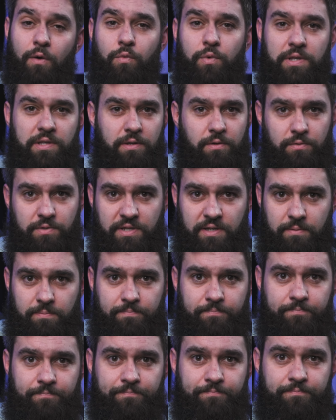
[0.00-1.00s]
we use it.
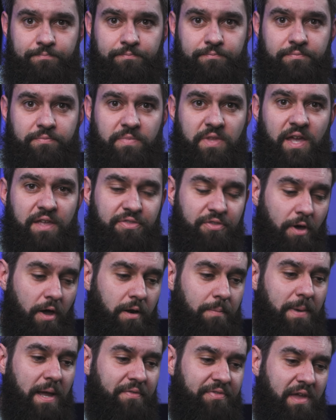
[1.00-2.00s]
And I thought
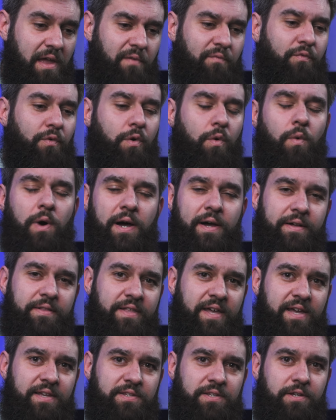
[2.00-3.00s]
about that for a while
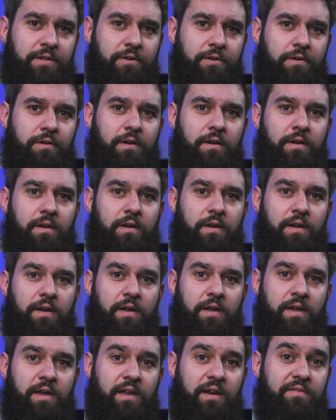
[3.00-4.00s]
last year,
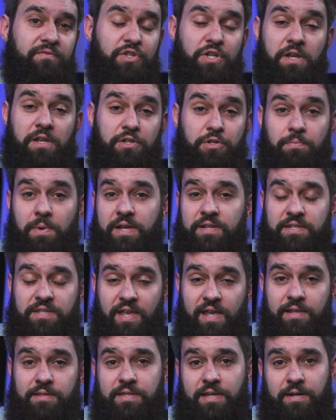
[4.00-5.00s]
and I've changed my
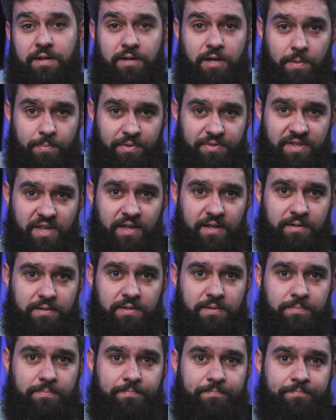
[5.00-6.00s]
stance on a couple
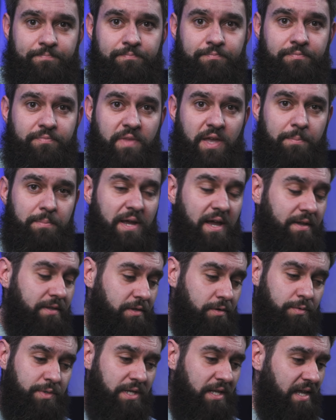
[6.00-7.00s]
things. I'm not
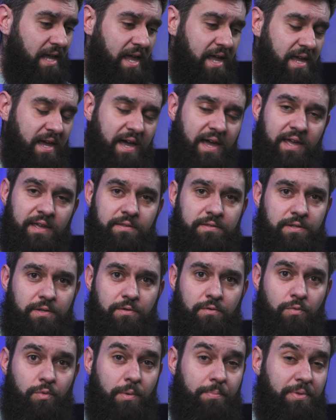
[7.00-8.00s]
using AI
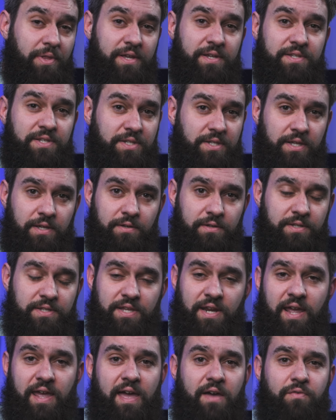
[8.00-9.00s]
to replace skills
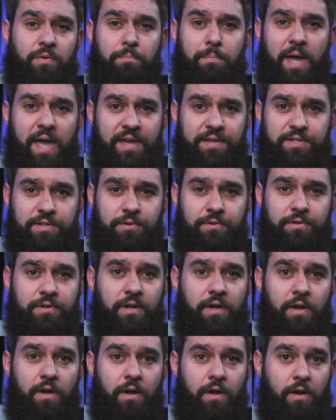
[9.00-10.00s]
that I haven't mastered
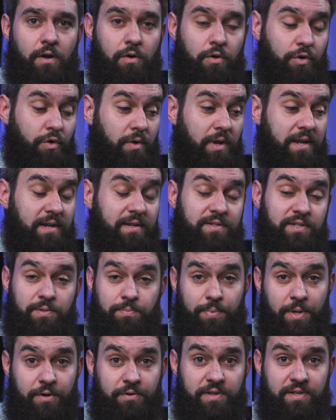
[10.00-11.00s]
or create
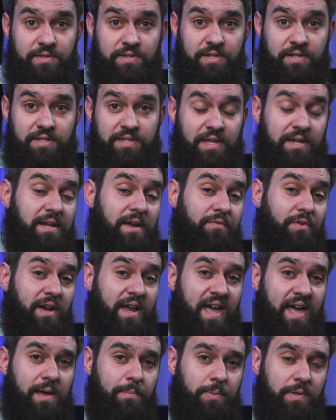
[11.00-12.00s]
experiences that never
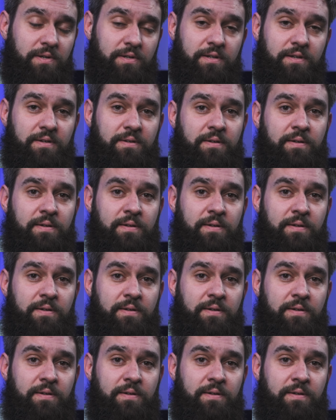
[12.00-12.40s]
happened.